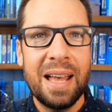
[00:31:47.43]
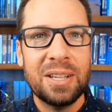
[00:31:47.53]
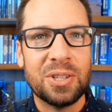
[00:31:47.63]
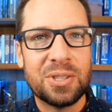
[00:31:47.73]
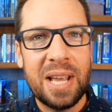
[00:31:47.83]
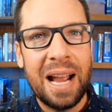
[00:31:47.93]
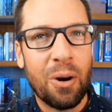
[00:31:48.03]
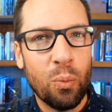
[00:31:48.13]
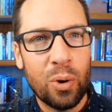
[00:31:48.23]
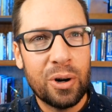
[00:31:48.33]
to say
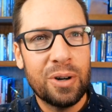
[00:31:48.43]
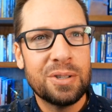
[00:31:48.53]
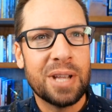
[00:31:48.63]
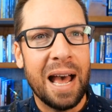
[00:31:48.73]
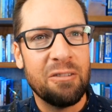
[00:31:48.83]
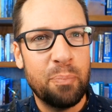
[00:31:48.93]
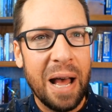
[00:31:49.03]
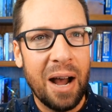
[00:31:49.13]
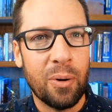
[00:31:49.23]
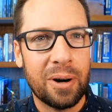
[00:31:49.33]
our words have
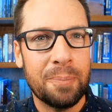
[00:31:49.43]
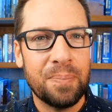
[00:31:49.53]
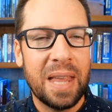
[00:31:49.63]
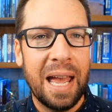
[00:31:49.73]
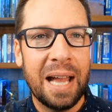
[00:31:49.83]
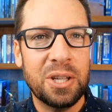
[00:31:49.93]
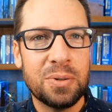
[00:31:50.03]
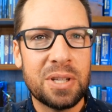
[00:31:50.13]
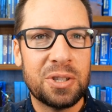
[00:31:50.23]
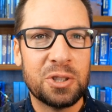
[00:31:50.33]
power and
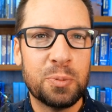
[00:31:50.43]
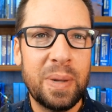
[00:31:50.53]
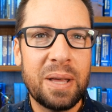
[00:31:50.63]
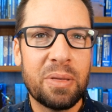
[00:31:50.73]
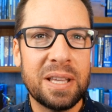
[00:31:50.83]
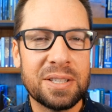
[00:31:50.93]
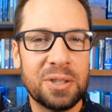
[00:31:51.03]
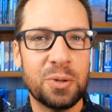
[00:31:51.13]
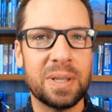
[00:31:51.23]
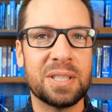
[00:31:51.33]
use it to speak things
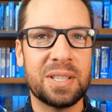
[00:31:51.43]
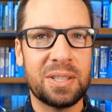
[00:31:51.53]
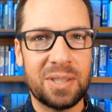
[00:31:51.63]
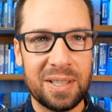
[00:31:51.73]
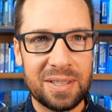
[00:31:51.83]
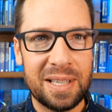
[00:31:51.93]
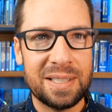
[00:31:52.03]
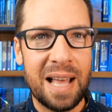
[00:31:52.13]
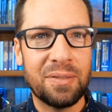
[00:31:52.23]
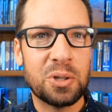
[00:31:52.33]
into existence. Is
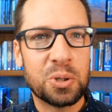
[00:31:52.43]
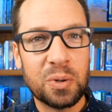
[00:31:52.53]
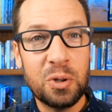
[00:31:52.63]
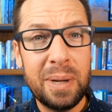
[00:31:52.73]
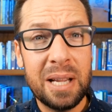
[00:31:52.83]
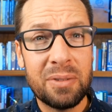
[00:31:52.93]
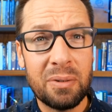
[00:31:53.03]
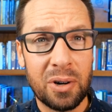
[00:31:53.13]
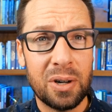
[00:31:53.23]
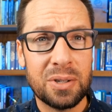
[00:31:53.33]
that the true meaning of the
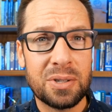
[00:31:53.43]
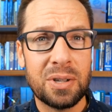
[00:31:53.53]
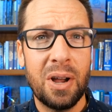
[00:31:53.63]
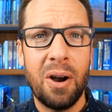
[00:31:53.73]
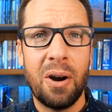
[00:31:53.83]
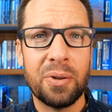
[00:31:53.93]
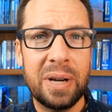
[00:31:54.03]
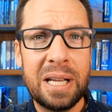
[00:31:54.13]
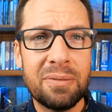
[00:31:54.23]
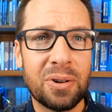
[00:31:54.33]
verse? Are there
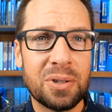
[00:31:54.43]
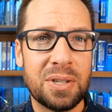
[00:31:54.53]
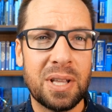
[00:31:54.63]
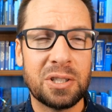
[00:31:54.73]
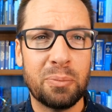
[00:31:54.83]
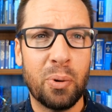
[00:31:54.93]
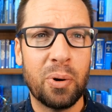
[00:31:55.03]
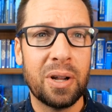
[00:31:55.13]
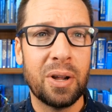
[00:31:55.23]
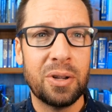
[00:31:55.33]
any verses that
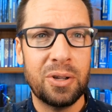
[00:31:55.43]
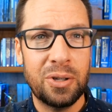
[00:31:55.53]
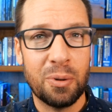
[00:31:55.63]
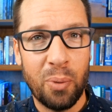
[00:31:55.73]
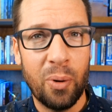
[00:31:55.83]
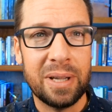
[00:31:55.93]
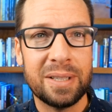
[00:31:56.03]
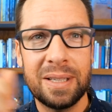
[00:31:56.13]
support your point?